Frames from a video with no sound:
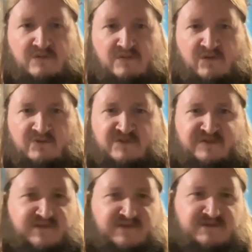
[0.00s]
What was your
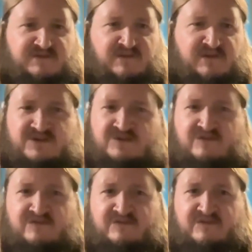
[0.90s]
first
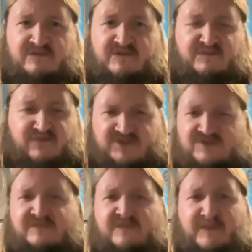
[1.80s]
initial
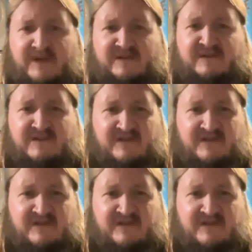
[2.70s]
impression of the band?